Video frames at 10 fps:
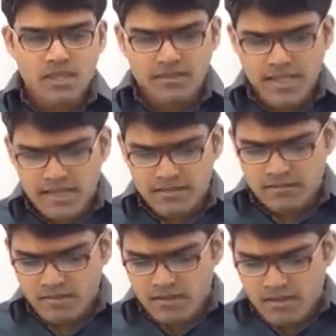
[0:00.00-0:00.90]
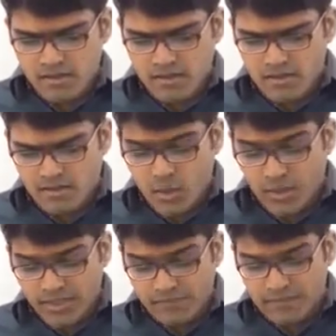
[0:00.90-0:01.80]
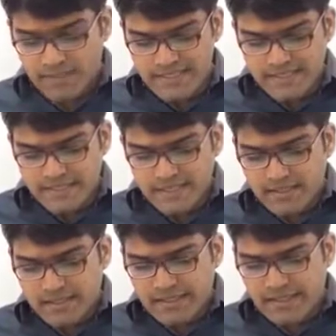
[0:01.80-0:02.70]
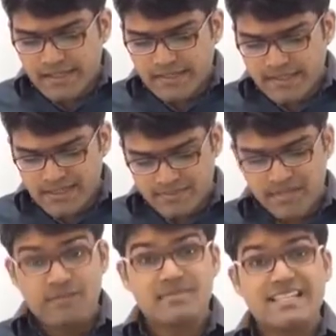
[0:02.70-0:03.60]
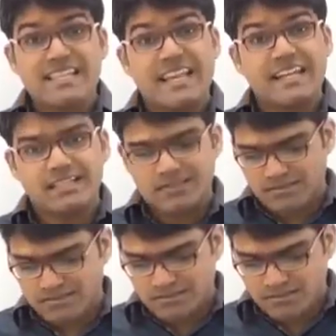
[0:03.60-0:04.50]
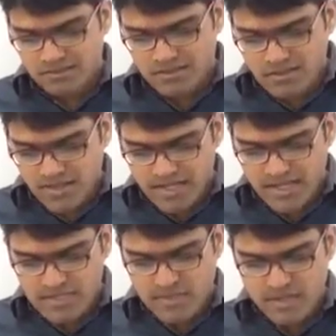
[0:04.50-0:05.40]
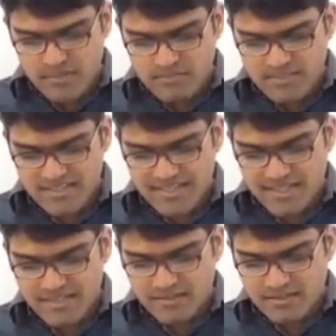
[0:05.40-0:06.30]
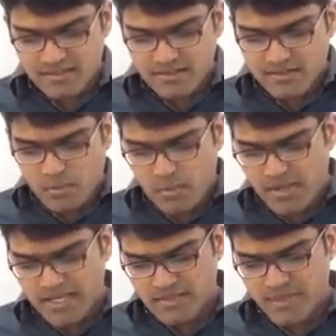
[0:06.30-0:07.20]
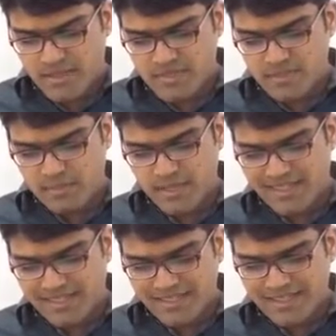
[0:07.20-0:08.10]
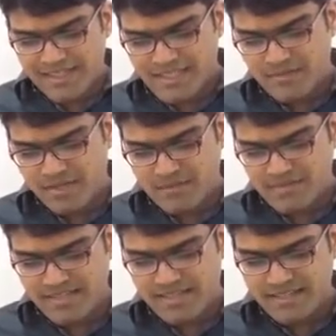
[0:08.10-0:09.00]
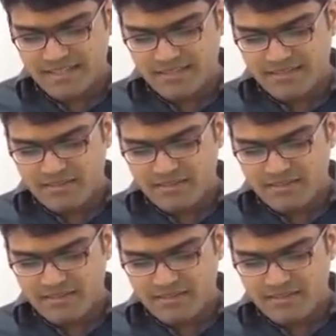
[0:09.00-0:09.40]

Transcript: Then uh, look at the words. Kit has become skit, knit has become snit, Pit has become spit, lit has become slit,